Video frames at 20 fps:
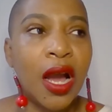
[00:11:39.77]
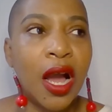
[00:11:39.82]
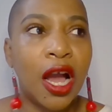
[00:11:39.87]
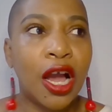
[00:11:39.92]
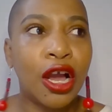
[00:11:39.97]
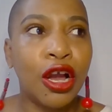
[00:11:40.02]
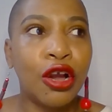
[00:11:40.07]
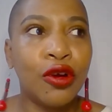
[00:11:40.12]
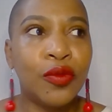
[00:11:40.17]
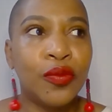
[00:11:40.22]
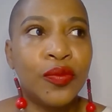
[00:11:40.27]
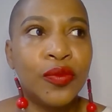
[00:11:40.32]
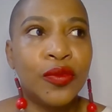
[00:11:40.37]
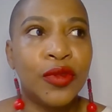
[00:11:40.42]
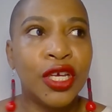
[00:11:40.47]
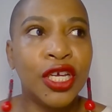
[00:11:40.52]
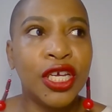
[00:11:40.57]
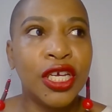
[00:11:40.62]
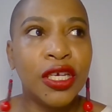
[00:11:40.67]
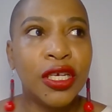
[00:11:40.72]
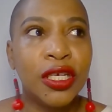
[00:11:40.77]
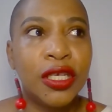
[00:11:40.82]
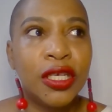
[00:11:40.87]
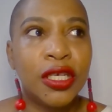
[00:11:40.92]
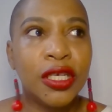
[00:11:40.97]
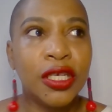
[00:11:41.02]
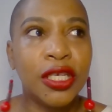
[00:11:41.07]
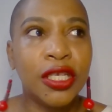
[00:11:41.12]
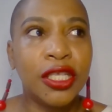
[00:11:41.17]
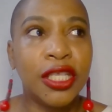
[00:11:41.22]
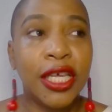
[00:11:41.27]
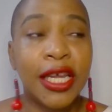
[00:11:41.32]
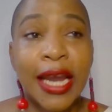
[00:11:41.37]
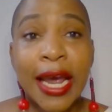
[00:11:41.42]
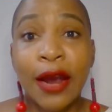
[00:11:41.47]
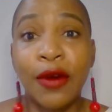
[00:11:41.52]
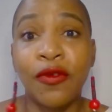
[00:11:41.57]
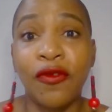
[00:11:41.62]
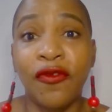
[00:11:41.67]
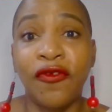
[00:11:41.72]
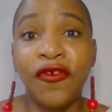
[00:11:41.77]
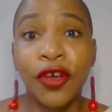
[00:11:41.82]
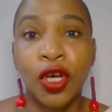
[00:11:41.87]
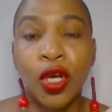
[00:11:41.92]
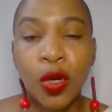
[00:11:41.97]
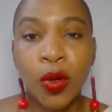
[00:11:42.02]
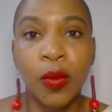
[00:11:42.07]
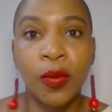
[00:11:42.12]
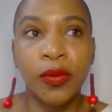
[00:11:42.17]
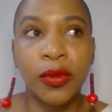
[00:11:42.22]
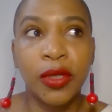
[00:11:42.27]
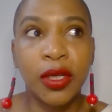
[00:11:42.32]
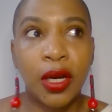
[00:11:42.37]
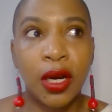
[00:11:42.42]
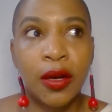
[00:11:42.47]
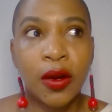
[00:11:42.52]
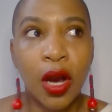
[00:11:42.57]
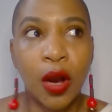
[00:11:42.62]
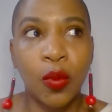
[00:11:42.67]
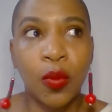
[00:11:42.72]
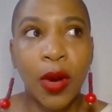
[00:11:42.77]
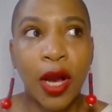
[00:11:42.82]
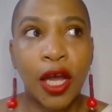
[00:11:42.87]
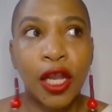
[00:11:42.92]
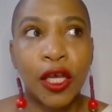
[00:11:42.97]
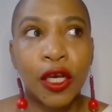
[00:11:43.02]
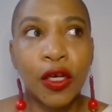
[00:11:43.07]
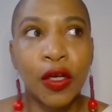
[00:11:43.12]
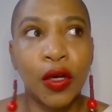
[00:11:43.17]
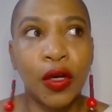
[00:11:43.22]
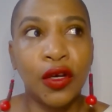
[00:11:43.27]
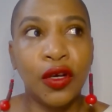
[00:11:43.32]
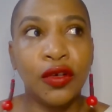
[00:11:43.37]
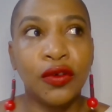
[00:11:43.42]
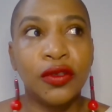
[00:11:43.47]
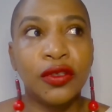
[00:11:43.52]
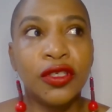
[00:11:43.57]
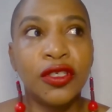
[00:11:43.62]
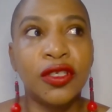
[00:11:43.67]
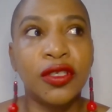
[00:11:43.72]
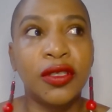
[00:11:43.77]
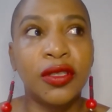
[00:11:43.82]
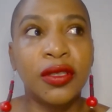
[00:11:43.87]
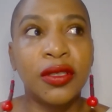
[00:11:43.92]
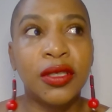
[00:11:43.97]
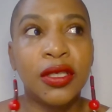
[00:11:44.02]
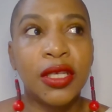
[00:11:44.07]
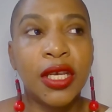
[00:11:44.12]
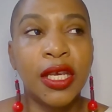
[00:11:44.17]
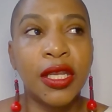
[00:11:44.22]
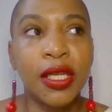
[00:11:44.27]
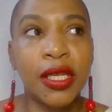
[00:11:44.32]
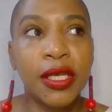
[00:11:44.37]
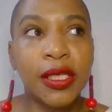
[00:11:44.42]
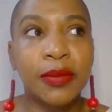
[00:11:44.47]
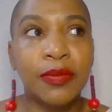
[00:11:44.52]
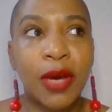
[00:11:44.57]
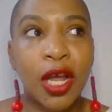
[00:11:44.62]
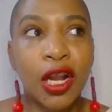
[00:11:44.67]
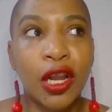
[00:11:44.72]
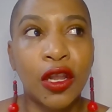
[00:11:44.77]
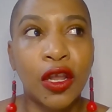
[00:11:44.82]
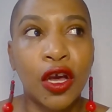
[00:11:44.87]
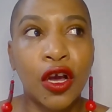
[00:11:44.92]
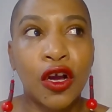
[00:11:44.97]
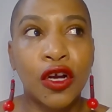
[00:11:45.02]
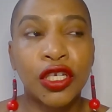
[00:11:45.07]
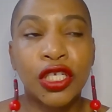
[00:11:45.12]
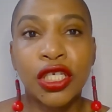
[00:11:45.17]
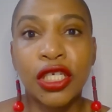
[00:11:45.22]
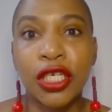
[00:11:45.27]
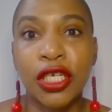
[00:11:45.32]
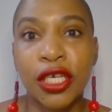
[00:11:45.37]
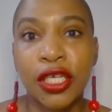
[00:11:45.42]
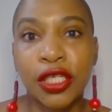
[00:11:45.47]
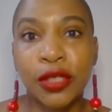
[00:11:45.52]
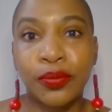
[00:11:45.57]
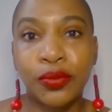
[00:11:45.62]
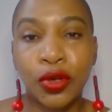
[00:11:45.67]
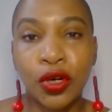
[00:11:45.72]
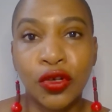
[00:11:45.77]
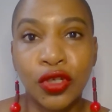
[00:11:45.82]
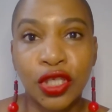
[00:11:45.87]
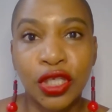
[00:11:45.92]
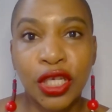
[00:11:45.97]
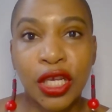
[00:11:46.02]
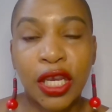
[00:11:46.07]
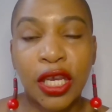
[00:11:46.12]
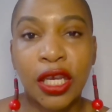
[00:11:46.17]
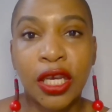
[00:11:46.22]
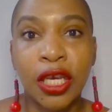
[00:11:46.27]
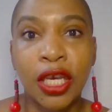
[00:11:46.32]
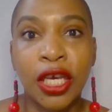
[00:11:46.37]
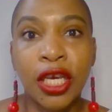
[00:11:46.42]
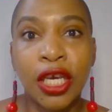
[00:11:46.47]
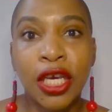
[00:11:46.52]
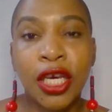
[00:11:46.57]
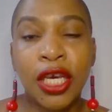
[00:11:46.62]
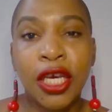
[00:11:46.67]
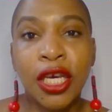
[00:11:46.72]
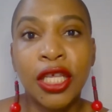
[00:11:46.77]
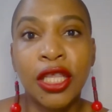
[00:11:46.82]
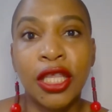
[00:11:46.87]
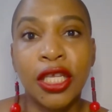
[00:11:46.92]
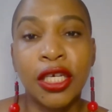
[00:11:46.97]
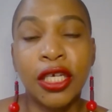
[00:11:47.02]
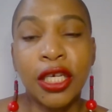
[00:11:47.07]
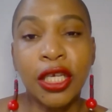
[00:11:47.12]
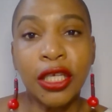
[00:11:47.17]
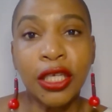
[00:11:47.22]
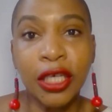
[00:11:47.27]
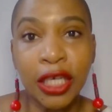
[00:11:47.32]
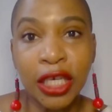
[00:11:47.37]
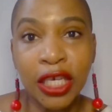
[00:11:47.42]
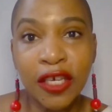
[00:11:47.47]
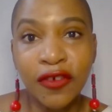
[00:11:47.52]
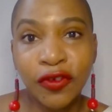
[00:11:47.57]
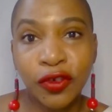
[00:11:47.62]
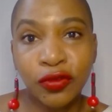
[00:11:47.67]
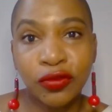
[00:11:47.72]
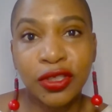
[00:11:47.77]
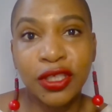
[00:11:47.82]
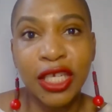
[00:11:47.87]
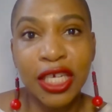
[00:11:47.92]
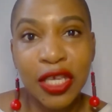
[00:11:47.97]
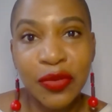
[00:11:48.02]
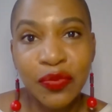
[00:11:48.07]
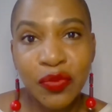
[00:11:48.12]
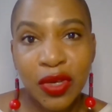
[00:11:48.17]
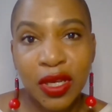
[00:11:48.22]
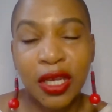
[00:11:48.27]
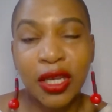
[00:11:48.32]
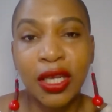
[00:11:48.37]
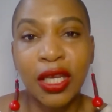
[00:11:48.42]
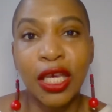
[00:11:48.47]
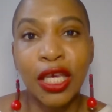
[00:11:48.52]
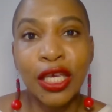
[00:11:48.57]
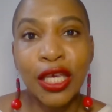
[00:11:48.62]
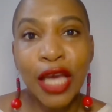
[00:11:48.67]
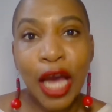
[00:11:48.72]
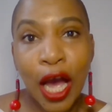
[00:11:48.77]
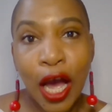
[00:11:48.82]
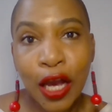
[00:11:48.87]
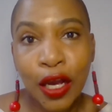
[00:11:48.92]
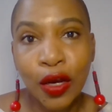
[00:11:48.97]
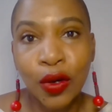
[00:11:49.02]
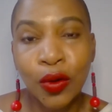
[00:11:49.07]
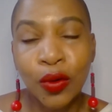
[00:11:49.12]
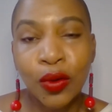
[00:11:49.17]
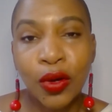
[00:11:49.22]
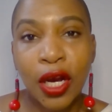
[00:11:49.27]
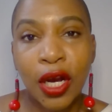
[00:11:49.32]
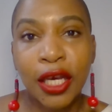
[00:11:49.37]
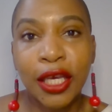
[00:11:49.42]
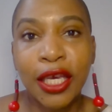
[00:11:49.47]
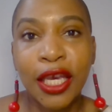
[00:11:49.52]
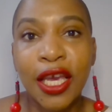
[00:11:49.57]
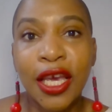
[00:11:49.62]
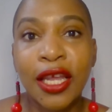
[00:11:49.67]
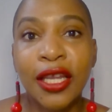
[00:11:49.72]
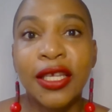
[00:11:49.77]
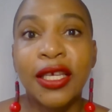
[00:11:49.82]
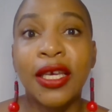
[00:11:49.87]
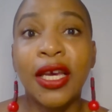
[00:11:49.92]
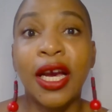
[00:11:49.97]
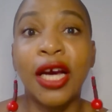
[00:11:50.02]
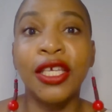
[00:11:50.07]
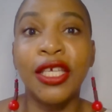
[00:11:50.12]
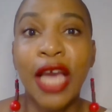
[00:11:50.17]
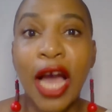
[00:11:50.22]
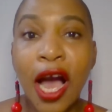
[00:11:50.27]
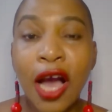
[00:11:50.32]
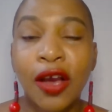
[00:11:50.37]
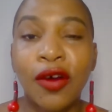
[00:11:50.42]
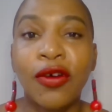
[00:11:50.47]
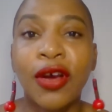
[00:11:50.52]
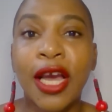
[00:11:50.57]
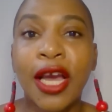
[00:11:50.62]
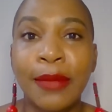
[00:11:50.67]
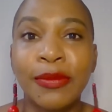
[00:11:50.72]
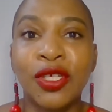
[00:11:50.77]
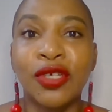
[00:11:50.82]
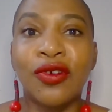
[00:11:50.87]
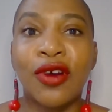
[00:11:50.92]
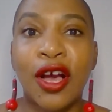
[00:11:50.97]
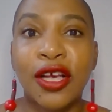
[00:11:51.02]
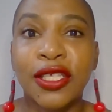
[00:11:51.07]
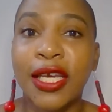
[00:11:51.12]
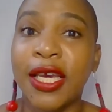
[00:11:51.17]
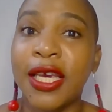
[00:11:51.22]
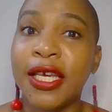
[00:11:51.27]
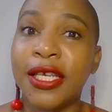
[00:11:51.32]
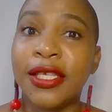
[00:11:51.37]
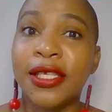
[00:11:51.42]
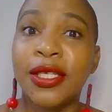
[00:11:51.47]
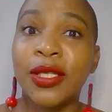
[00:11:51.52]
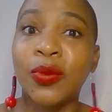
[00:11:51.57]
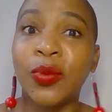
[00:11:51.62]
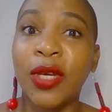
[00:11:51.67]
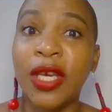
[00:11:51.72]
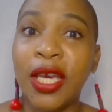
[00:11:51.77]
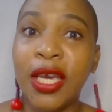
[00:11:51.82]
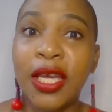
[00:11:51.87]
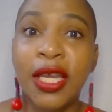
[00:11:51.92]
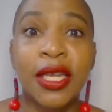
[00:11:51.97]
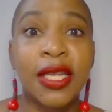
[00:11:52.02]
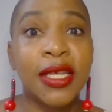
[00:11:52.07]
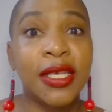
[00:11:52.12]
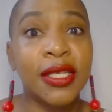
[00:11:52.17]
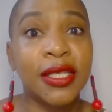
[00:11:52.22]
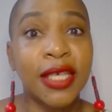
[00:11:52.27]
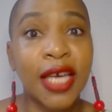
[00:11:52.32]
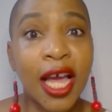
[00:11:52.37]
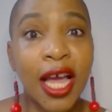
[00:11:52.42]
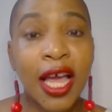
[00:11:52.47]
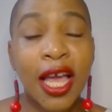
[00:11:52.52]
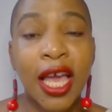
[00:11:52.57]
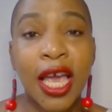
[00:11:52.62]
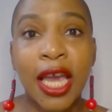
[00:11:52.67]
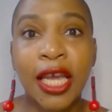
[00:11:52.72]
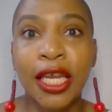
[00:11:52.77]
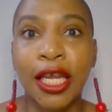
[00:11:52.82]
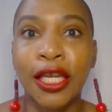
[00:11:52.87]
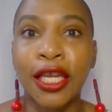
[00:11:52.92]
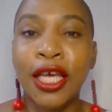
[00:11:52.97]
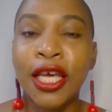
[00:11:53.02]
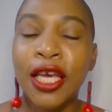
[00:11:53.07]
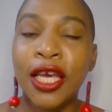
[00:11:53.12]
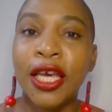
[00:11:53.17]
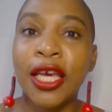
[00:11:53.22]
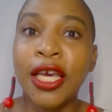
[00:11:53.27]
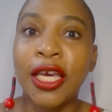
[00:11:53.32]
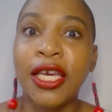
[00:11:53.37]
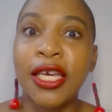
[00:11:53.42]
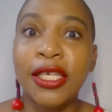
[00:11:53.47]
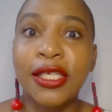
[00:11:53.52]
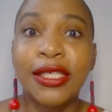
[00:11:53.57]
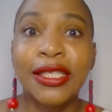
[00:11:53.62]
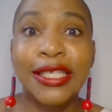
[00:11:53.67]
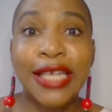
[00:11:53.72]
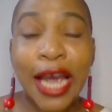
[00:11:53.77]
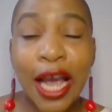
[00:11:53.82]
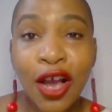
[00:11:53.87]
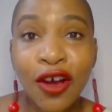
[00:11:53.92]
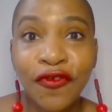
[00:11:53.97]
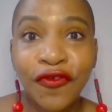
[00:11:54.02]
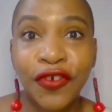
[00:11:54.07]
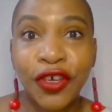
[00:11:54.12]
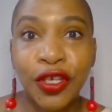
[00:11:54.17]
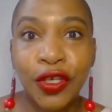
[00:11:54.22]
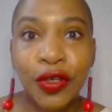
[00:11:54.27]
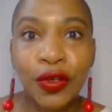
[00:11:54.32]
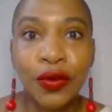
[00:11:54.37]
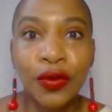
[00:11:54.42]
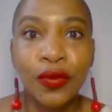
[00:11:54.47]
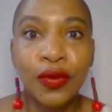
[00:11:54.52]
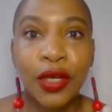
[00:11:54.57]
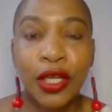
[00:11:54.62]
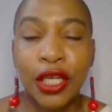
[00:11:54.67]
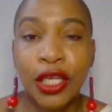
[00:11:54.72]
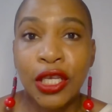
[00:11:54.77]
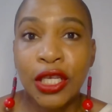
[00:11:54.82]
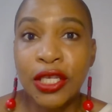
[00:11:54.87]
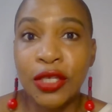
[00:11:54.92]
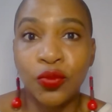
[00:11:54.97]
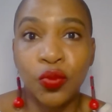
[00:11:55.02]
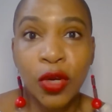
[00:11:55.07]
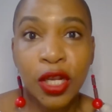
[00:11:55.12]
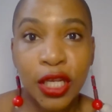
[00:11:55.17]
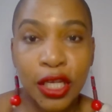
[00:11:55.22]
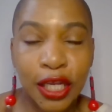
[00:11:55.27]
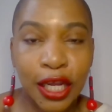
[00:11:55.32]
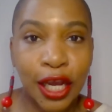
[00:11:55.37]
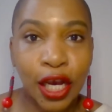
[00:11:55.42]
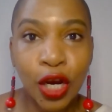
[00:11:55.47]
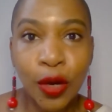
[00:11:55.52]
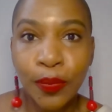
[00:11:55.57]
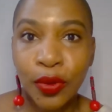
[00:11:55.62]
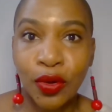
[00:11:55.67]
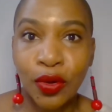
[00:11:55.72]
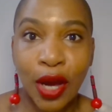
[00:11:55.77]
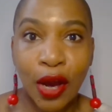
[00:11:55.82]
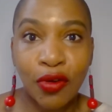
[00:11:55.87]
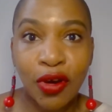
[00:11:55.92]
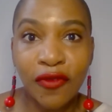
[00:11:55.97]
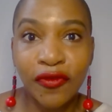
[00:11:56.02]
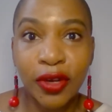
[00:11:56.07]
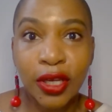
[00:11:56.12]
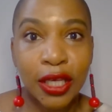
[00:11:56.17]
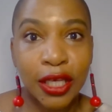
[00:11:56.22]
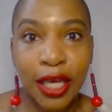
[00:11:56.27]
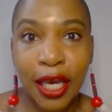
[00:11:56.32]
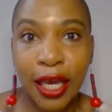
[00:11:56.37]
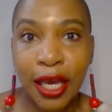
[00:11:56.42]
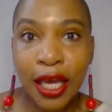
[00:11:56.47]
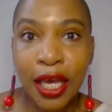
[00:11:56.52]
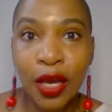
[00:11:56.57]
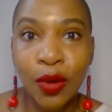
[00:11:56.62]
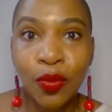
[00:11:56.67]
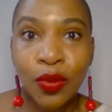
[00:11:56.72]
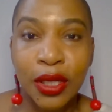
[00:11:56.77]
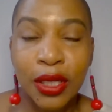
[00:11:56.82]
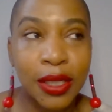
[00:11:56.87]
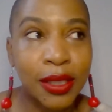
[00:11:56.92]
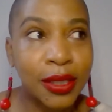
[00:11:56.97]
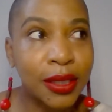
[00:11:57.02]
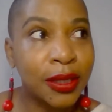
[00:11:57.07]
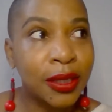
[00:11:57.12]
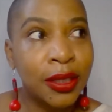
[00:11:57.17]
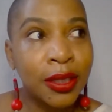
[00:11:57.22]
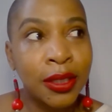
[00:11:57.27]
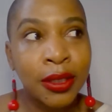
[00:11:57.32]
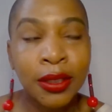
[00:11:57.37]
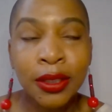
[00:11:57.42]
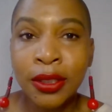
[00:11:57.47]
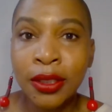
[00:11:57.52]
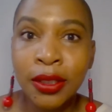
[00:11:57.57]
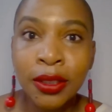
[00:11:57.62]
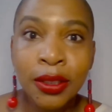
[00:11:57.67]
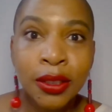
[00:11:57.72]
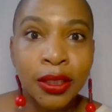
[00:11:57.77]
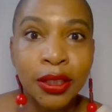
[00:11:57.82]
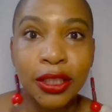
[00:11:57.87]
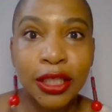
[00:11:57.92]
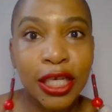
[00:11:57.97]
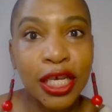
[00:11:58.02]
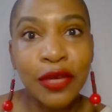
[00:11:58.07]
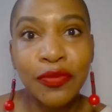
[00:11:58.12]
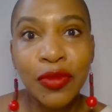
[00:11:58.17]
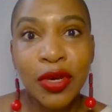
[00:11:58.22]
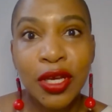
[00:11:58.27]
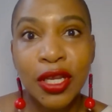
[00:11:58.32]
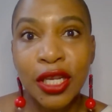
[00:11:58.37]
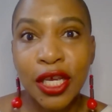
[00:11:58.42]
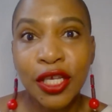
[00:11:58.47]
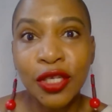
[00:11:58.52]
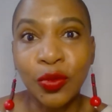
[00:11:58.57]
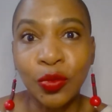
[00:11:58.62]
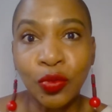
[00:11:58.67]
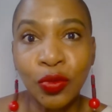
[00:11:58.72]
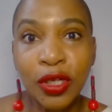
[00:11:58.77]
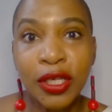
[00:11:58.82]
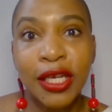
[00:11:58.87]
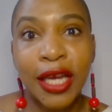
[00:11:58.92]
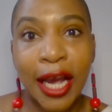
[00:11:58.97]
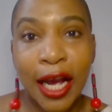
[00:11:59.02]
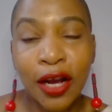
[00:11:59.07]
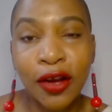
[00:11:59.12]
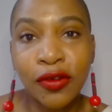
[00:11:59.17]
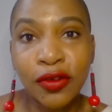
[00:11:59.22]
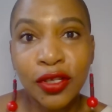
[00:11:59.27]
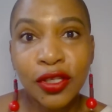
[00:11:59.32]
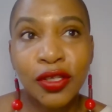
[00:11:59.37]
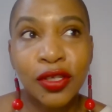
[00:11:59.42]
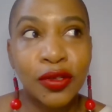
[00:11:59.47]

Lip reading: that I filmed a while ago, in this monologue, she is approaching the evil demon Iago. Again, Iago comes across like he's sweet and he's kind and he's down for you and he's willing to help you however he can, when this demon is really out